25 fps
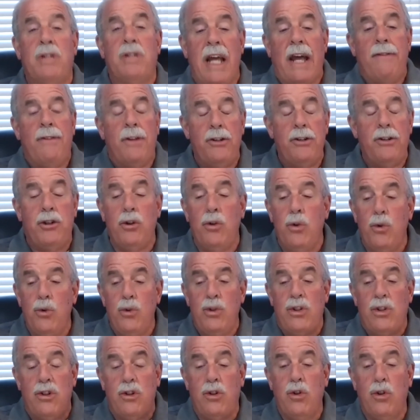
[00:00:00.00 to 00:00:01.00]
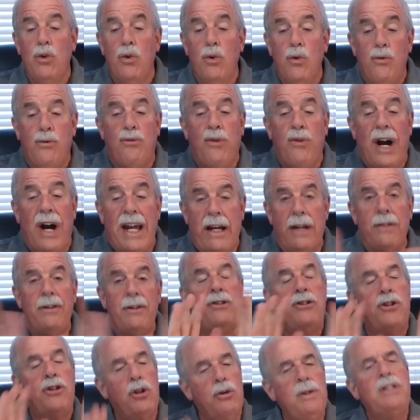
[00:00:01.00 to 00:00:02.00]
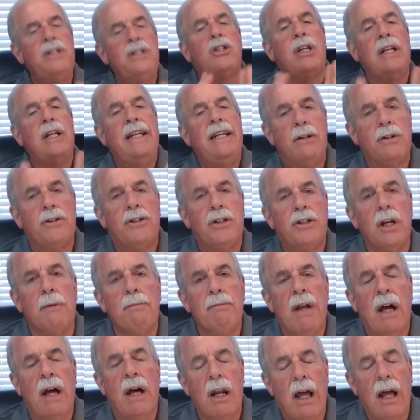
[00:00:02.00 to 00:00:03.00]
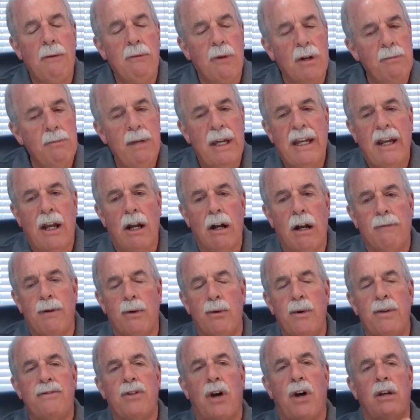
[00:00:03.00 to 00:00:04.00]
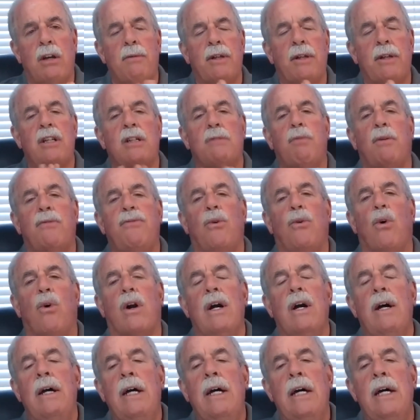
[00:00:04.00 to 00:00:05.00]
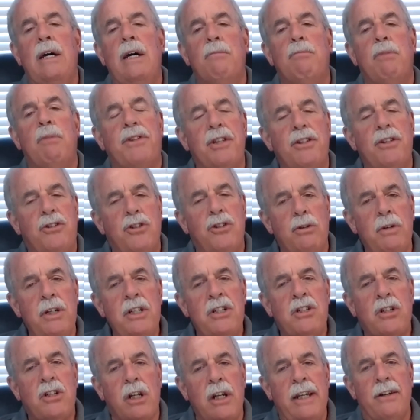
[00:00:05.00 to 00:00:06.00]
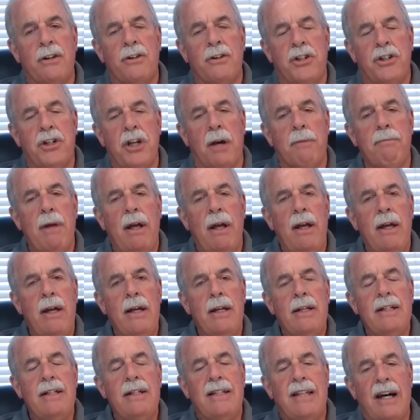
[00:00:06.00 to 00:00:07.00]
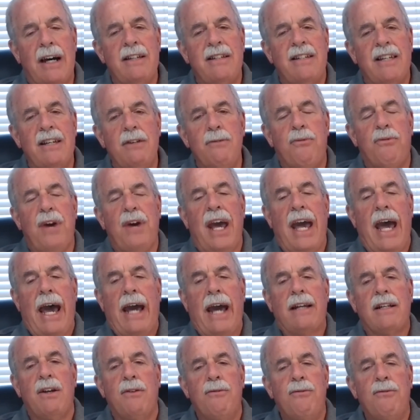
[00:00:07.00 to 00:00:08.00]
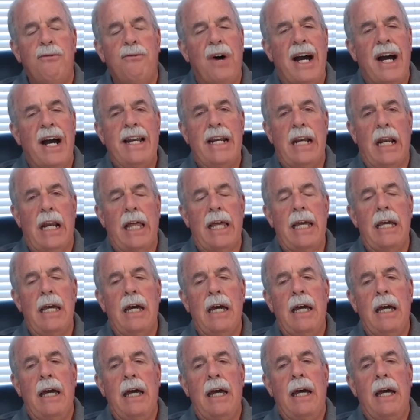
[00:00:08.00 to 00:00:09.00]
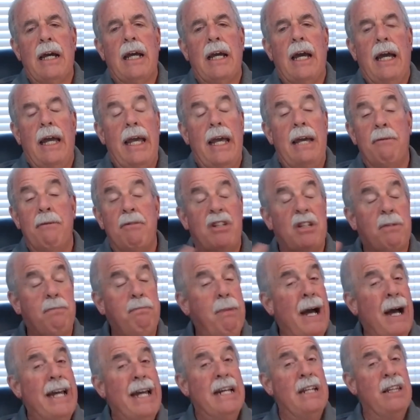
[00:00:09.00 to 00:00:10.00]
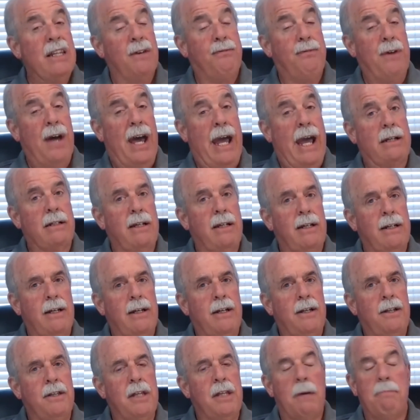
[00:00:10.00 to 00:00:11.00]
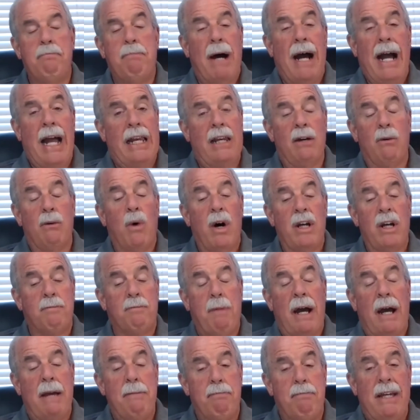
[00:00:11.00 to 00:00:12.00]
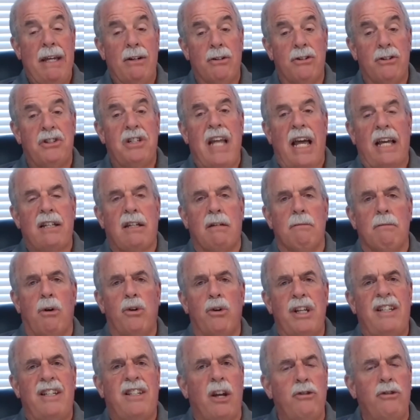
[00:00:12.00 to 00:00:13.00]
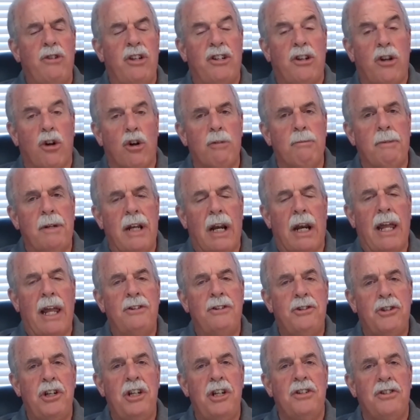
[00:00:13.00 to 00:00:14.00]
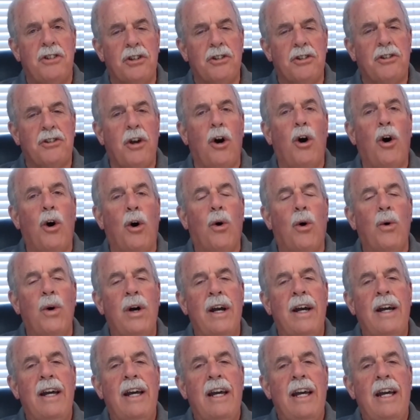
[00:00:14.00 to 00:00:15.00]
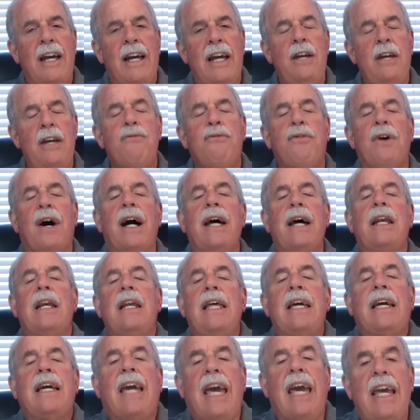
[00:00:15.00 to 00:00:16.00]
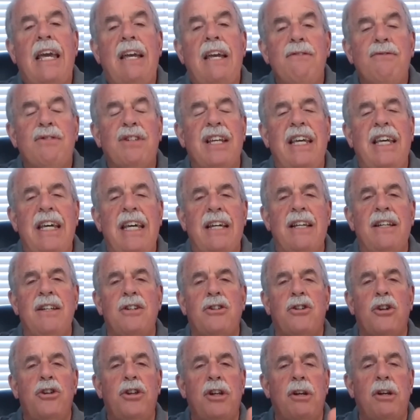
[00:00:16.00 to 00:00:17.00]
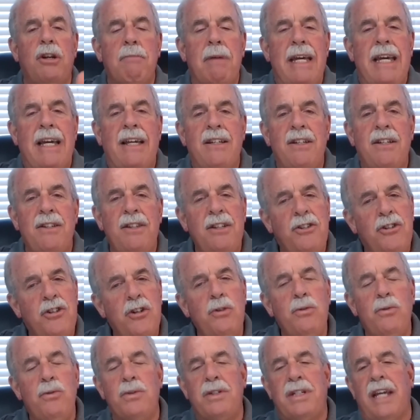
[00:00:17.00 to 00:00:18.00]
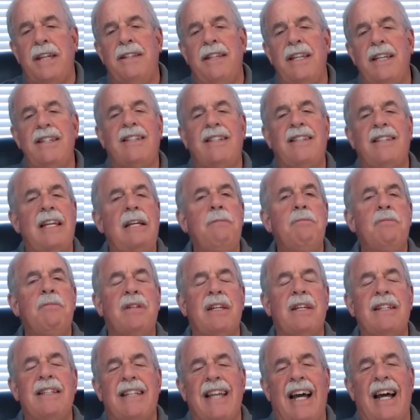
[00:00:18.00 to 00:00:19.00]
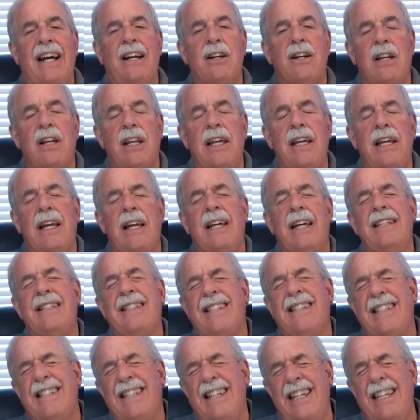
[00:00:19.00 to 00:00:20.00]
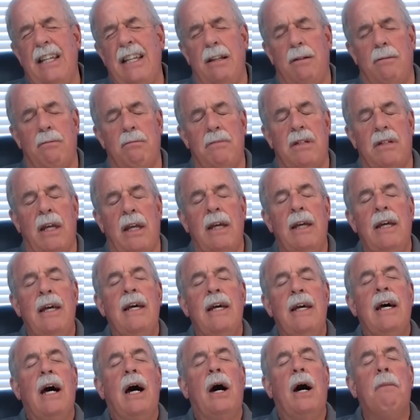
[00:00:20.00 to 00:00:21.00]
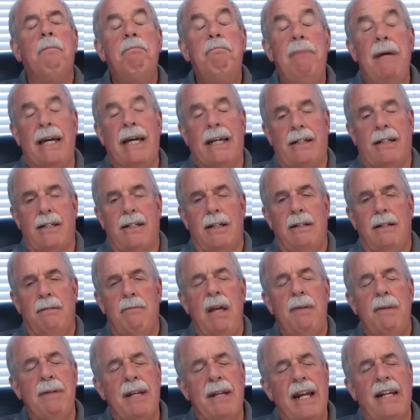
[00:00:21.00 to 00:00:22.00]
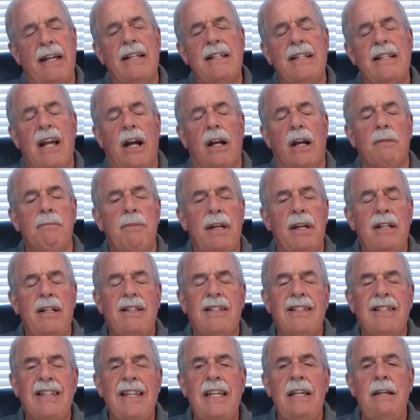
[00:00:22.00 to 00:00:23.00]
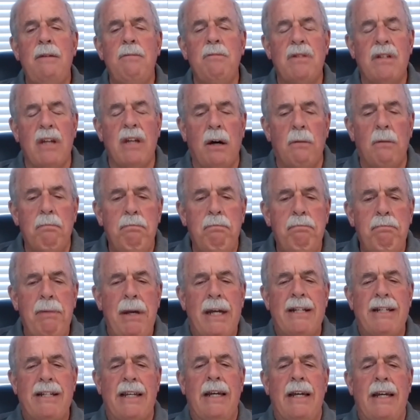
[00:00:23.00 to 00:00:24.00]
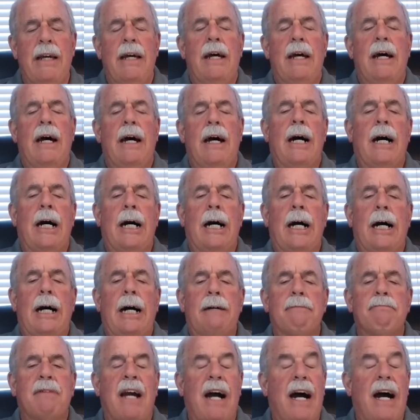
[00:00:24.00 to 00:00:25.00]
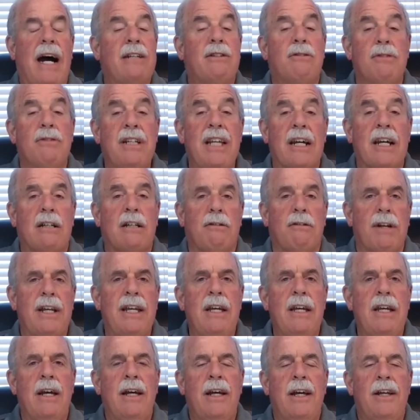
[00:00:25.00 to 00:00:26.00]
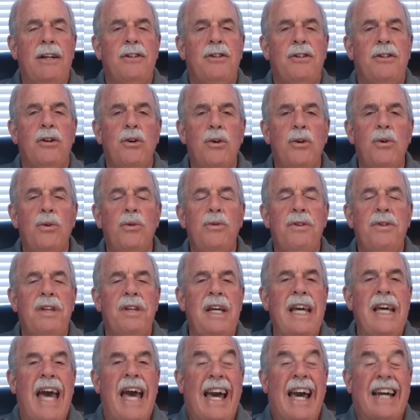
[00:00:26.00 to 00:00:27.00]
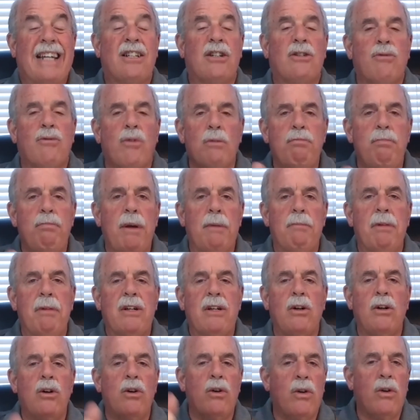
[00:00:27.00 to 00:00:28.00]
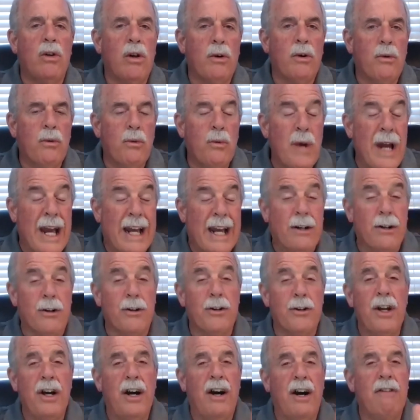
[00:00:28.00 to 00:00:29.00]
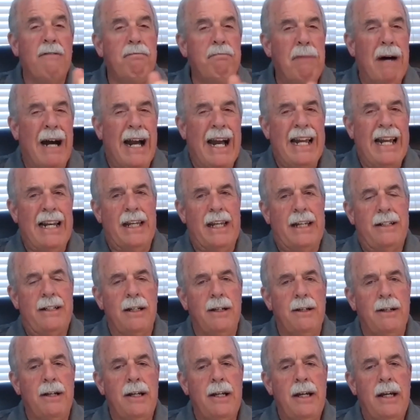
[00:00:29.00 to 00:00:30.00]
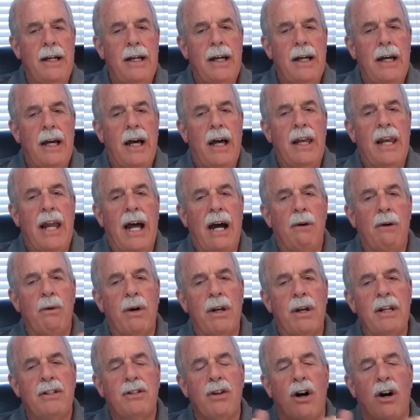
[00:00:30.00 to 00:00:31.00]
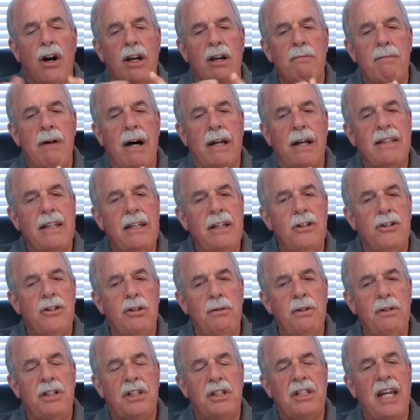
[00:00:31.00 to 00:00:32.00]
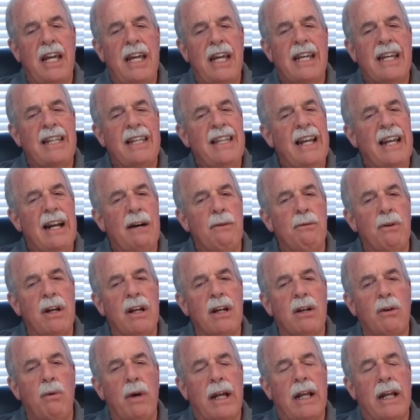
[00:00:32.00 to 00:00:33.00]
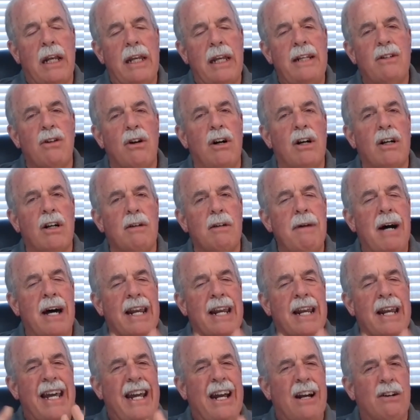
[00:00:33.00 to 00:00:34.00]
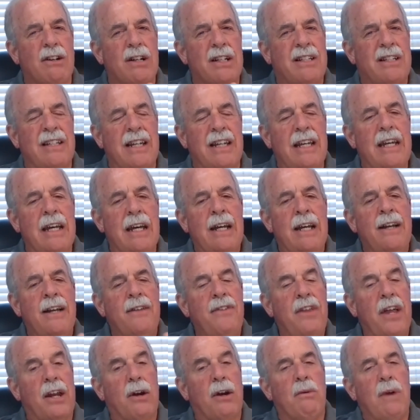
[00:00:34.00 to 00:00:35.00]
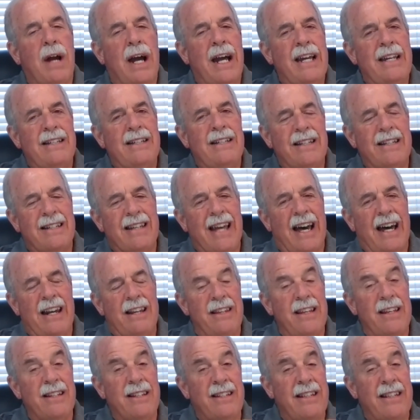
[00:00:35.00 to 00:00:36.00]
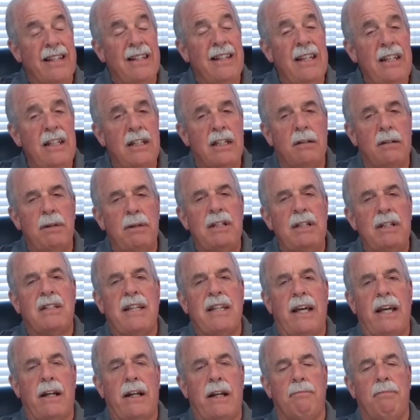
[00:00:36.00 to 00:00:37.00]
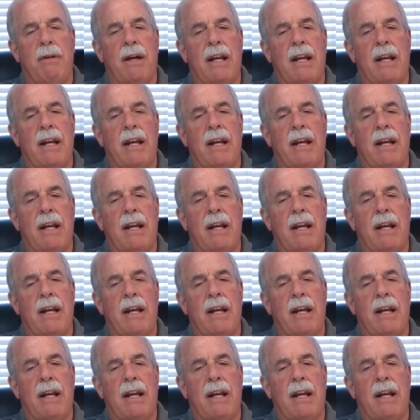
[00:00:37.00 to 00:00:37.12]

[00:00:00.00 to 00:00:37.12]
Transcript: And the Jews do finally, the Jewish leadership, now I'm going to be careful, we've talked about this before, but the Jewish leadership does in fact finally, in spite of the fact that Pilate was, by Peter's testimony, so determined to Jesus go, he finally caves in to the demand of the Jews. And this seems entirely, it seems a bit, maybe not entirely, but it seems a bit contradictory to the extra biblical record of Pilate. Now, I want to talk about the issue at stake, and then I want to quickly talk about a heresy that arises out of this that needs to be settled.